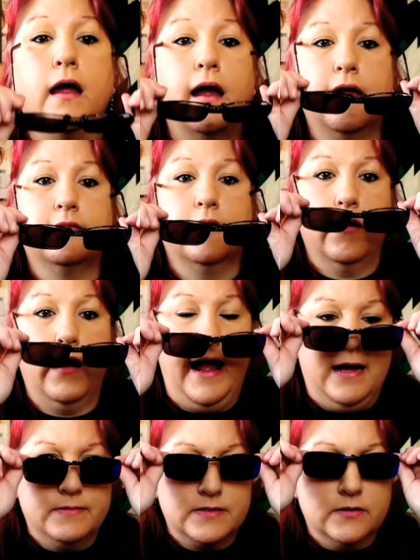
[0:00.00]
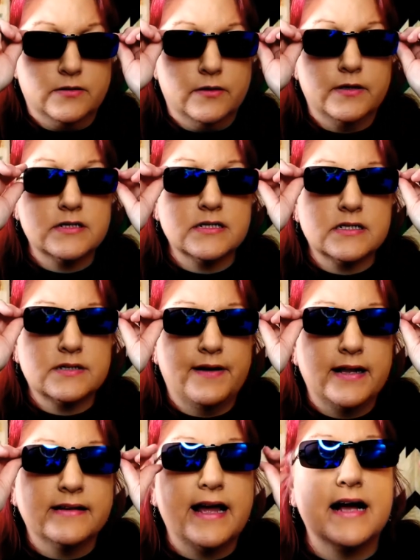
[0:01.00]
And they're absolutely just
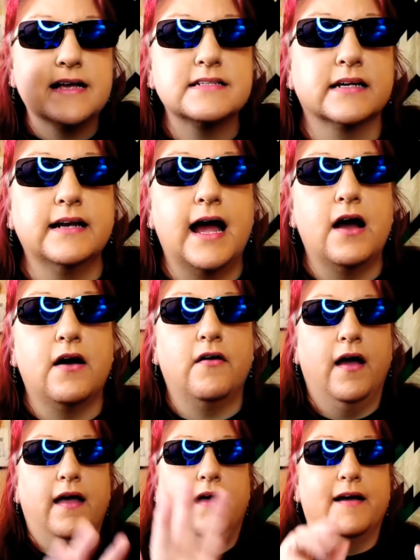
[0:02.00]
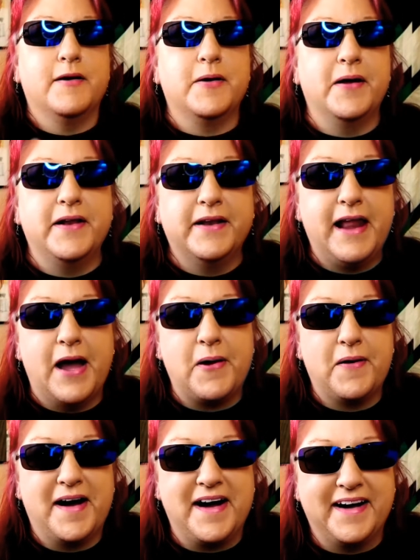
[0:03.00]
fantastic. Now
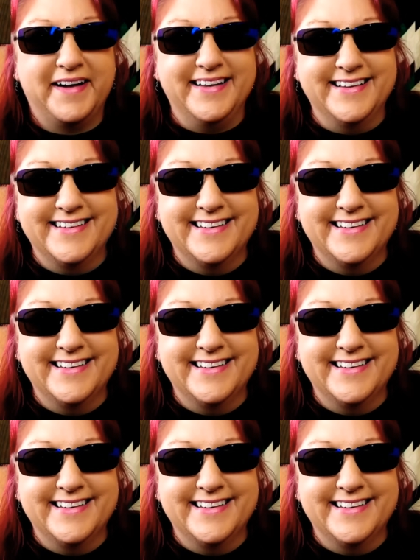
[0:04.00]
my